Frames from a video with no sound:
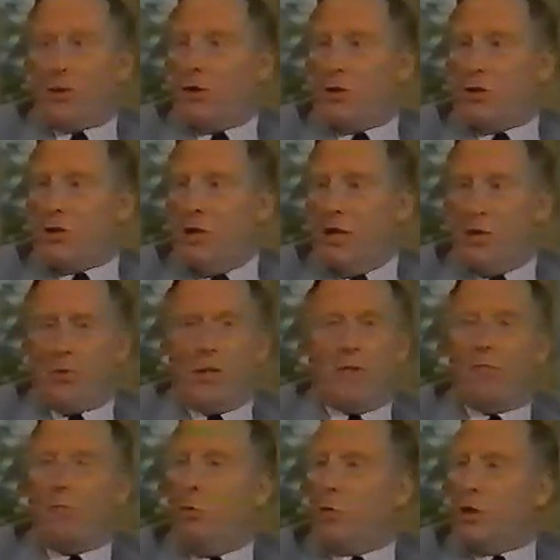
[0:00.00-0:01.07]
to the stage where I had
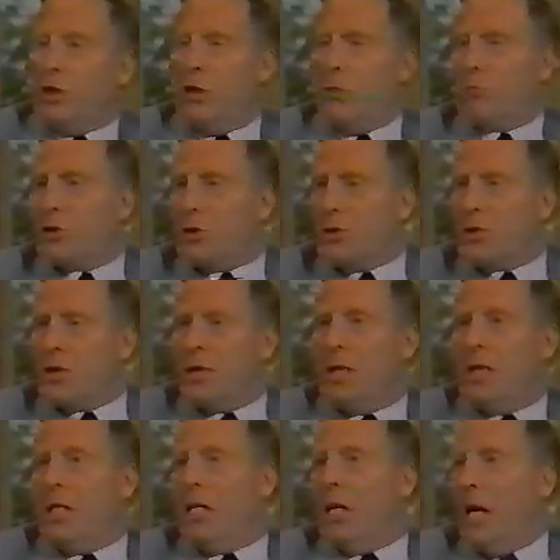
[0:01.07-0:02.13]
40 lobsters
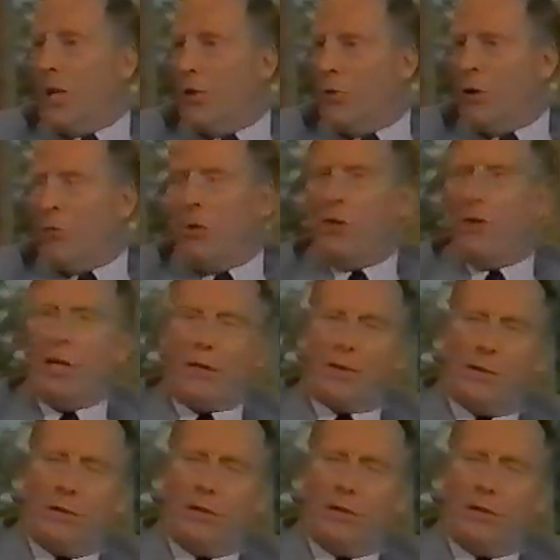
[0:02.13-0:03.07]
hanging around my neck.